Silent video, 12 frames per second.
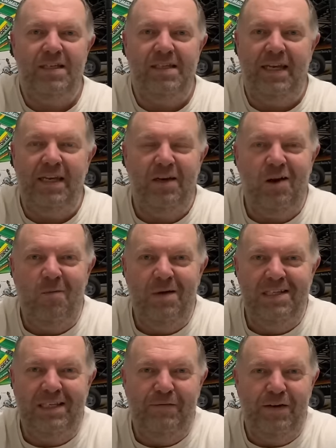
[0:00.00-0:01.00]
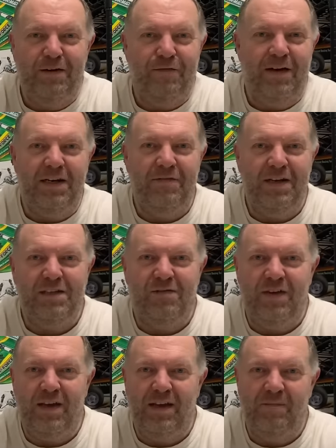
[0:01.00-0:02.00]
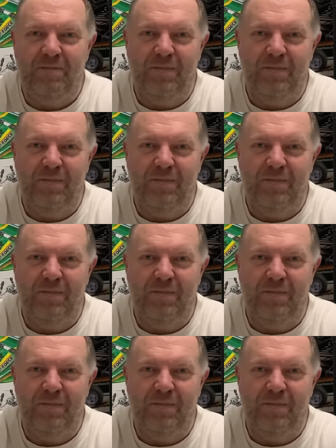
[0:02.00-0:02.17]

Stick in the comments if you're a fan of this thing.